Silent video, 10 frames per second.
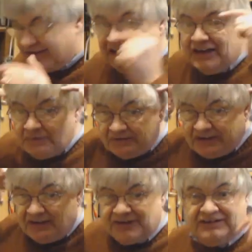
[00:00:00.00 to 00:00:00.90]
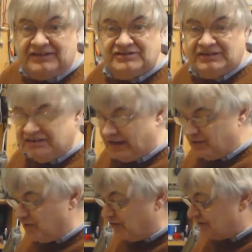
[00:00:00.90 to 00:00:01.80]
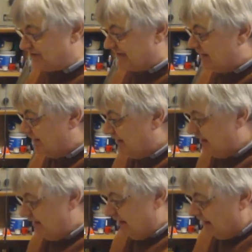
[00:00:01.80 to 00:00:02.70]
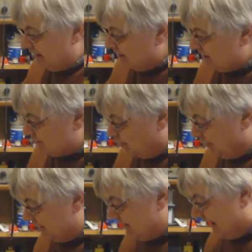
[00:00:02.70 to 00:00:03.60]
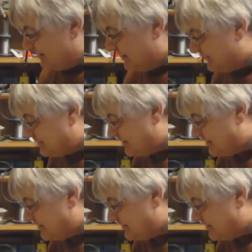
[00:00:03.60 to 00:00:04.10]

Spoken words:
only a little bit round here, and he's only like 30. And he's worn a cap ever